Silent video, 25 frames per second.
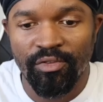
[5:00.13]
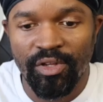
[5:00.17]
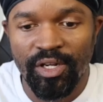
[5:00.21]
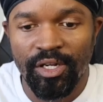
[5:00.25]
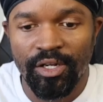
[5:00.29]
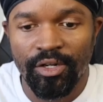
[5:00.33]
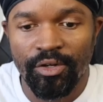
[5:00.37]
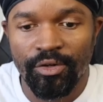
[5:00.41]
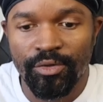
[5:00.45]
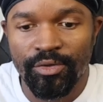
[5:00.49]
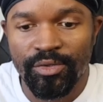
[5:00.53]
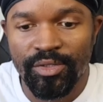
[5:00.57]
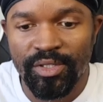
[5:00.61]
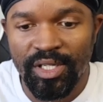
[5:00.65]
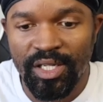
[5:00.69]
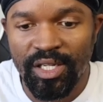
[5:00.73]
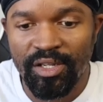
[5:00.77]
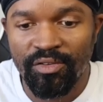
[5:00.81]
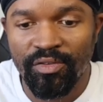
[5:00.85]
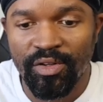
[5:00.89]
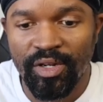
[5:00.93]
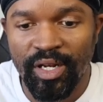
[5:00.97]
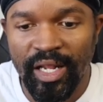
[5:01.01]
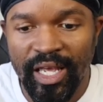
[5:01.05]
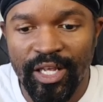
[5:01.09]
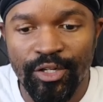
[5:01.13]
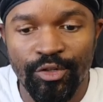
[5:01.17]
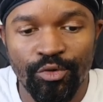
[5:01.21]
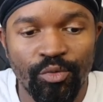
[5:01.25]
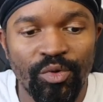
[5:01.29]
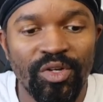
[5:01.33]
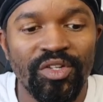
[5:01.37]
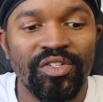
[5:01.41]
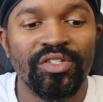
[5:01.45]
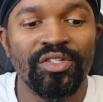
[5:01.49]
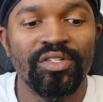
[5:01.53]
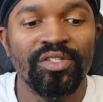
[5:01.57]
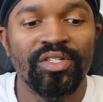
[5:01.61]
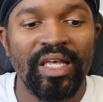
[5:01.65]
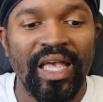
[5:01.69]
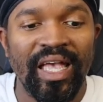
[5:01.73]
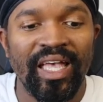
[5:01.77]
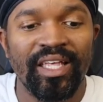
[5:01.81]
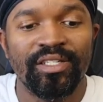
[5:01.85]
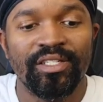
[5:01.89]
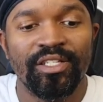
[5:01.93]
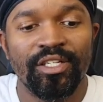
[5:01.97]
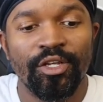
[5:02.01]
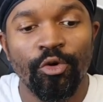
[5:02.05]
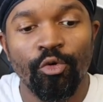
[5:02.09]
videos even as recent
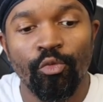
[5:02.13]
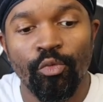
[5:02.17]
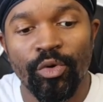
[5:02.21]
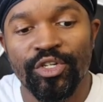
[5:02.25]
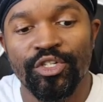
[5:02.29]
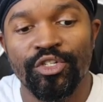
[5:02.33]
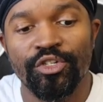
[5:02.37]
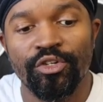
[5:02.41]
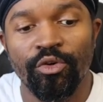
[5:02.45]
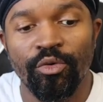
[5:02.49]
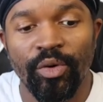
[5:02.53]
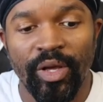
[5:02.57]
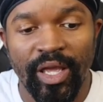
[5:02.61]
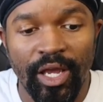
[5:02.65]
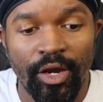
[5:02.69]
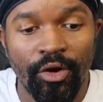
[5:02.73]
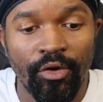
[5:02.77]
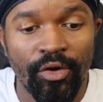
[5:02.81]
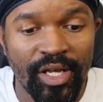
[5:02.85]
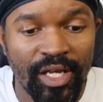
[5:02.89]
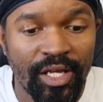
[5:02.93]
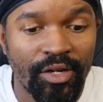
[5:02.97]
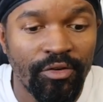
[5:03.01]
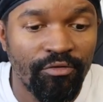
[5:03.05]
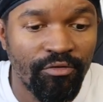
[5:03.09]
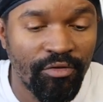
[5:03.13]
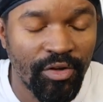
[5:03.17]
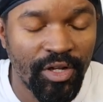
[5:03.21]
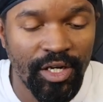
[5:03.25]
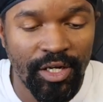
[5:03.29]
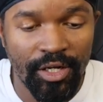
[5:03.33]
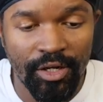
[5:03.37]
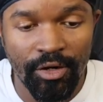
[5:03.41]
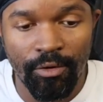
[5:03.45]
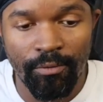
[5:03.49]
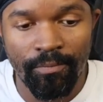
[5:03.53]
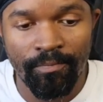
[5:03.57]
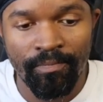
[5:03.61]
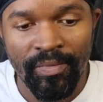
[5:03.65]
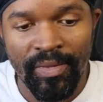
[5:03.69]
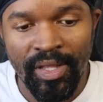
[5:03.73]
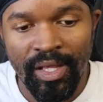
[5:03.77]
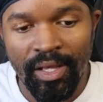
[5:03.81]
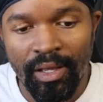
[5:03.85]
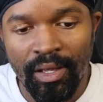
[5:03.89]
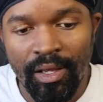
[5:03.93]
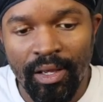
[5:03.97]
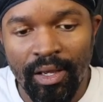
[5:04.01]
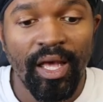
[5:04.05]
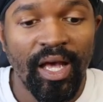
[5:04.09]
as the original Air In video.
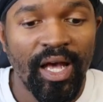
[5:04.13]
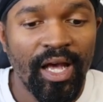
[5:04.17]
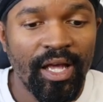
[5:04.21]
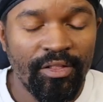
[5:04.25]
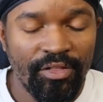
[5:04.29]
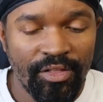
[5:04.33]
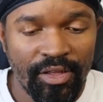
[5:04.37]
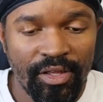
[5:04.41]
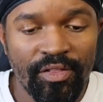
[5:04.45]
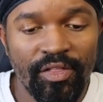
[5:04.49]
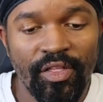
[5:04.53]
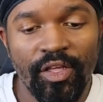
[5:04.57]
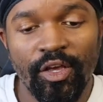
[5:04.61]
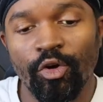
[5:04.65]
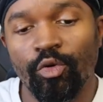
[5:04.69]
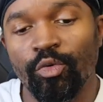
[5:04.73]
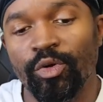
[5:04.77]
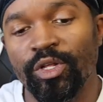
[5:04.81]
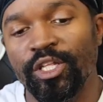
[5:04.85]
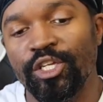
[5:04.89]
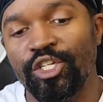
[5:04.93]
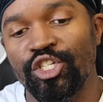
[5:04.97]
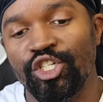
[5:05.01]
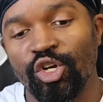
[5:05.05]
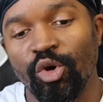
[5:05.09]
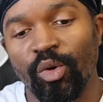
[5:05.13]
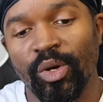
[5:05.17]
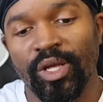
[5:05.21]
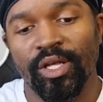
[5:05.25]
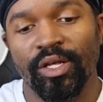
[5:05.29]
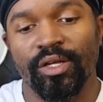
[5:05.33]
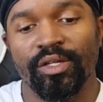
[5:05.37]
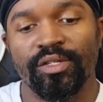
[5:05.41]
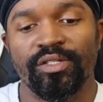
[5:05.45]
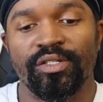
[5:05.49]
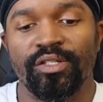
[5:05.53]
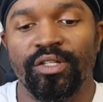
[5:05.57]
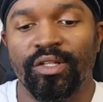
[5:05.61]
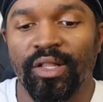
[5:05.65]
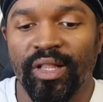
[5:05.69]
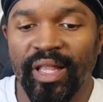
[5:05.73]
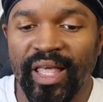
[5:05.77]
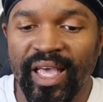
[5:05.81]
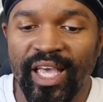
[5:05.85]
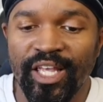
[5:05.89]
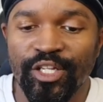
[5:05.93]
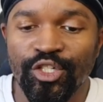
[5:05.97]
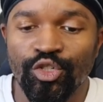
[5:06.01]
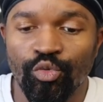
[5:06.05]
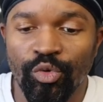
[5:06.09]
I think they are really showing us the
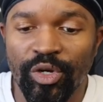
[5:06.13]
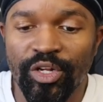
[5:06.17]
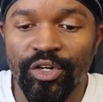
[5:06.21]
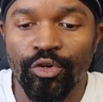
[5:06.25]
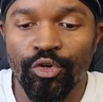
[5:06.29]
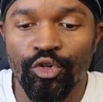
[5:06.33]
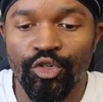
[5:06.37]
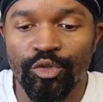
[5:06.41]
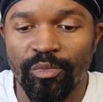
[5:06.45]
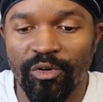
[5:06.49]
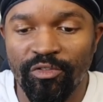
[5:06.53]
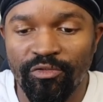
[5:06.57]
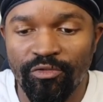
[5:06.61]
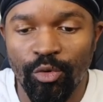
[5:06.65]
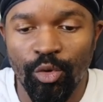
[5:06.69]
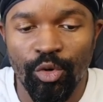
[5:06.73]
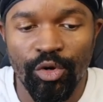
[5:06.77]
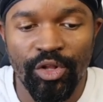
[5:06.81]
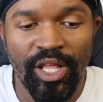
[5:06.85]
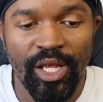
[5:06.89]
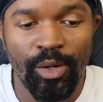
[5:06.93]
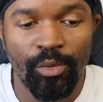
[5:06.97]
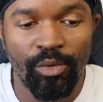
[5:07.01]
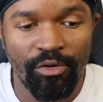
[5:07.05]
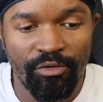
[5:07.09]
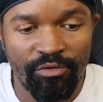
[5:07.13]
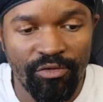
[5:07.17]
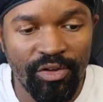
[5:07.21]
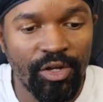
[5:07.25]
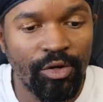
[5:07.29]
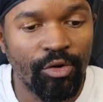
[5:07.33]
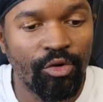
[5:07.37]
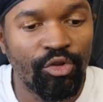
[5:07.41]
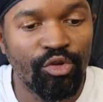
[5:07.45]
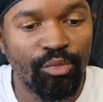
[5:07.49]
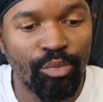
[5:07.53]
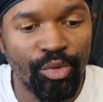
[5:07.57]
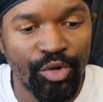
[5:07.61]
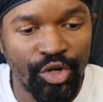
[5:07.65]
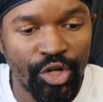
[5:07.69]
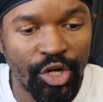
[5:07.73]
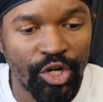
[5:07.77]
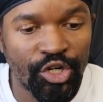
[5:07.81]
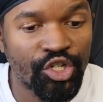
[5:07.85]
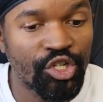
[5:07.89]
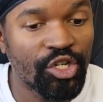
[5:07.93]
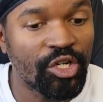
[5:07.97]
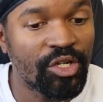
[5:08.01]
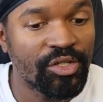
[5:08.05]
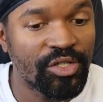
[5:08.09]
last renders before they reveal the
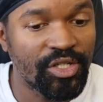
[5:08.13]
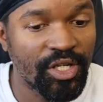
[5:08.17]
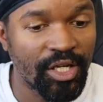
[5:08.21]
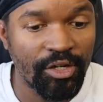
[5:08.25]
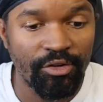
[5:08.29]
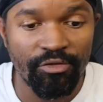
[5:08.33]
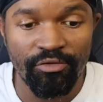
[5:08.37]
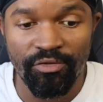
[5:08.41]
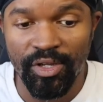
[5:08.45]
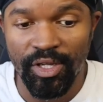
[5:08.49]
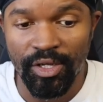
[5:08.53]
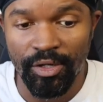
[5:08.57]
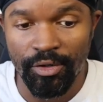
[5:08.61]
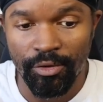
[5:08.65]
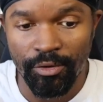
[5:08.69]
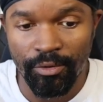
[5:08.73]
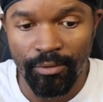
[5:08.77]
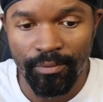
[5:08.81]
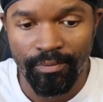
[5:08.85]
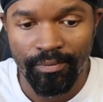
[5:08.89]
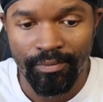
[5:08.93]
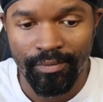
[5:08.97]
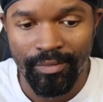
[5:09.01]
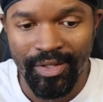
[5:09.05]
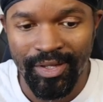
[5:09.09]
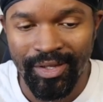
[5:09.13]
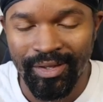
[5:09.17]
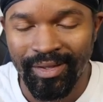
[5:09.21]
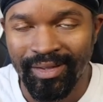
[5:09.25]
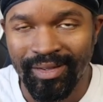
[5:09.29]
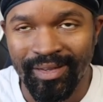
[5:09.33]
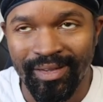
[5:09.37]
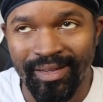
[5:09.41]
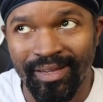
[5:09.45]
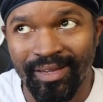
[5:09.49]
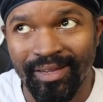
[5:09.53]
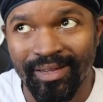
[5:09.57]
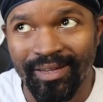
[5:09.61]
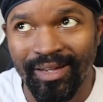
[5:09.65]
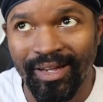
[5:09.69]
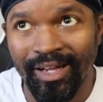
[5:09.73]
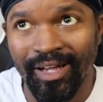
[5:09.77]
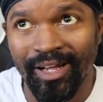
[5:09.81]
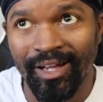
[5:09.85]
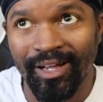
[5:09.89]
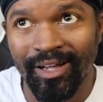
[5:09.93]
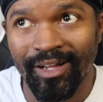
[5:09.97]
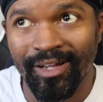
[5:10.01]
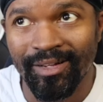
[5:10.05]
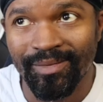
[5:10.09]
production intent vehicle.
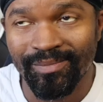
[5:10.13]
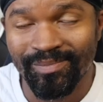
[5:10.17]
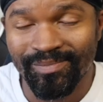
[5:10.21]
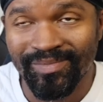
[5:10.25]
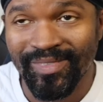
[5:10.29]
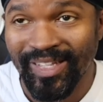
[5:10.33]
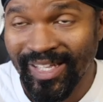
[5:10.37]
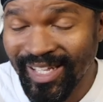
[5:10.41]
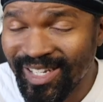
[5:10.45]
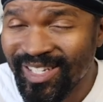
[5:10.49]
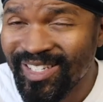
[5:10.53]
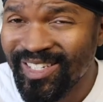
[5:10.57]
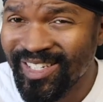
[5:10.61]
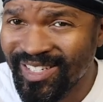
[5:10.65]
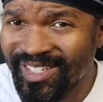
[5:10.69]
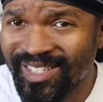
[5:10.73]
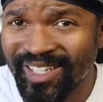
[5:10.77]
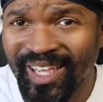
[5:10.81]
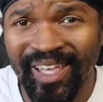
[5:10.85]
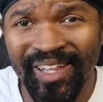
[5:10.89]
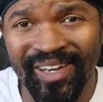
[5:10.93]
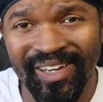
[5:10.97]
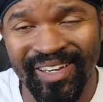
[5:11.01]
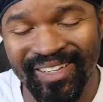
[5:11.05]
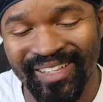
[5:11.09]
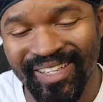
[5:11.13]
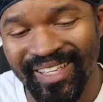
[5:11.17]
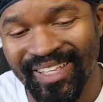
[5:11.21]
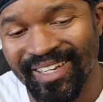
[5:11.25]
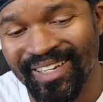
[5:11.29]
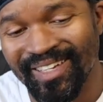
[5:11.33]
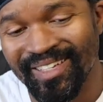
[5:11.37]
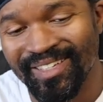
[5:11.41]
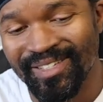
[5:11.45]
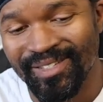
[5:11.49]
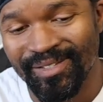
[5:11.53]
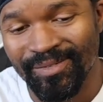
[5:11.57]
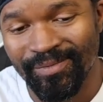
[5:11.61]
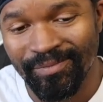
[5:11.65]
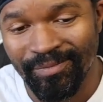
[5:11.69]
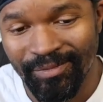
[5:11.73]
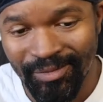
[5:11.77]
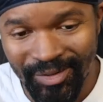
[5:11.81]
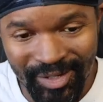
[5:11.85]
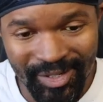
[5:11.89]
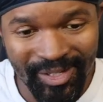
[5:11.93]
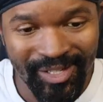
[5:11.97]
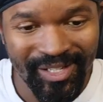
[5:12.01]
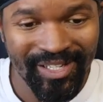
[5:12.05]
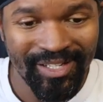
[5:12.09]
Uh, it is exciting. It is
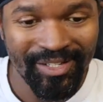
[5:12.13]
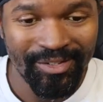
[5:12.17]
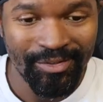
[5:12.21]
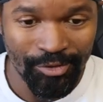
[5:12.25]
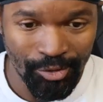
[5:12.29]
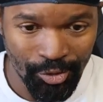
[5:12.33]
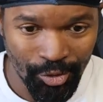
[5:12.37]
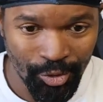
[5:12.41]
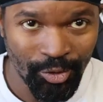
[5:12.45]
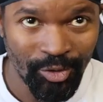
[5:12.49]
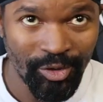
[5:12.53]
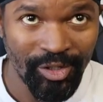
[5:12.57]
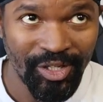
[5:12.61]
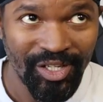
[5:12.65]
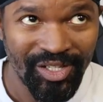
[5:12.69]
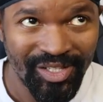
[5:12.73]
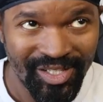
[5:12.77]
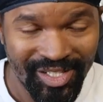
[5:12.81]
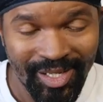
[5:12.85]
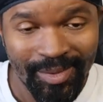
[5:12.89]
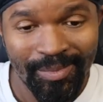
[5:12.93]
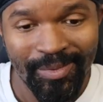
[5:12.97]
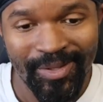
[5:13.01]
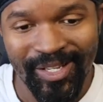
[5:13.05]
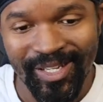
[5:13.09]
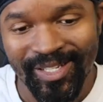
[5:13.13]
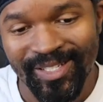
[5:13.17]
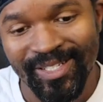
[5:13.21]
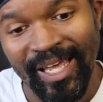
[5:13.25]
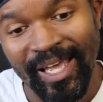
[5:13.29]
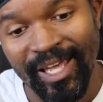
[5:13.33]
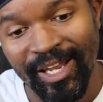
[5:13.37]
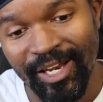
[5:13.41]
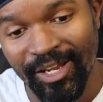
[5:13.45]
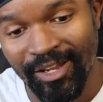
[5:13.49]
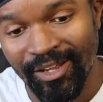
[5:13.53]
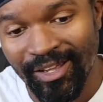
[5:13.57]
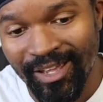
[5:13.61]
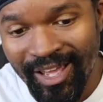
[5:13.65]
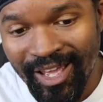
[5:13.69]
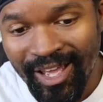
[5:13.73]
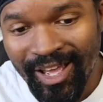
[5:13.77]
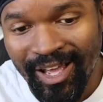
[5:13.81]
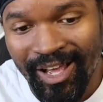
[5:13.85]
really, truly, deeply exciting.